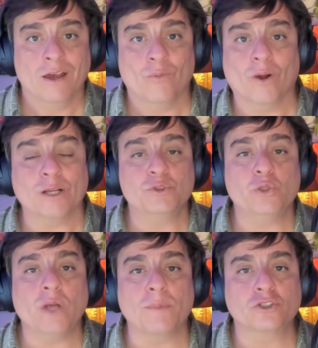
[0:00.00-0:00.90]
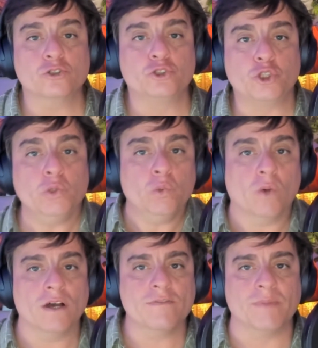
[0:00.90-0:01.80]
Welcome to episode 2
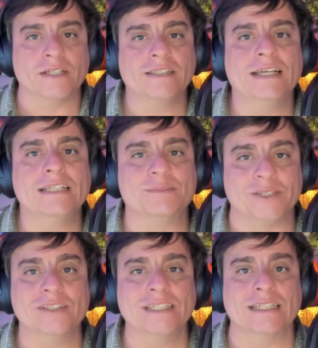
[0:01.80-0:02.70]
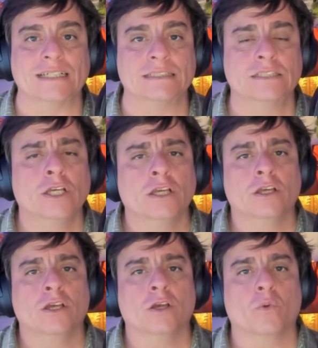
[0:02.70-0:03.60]
of Monday's Musings.
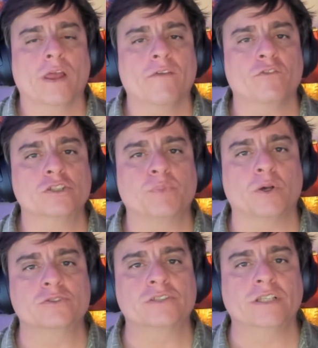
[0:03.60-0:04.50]
When I first posted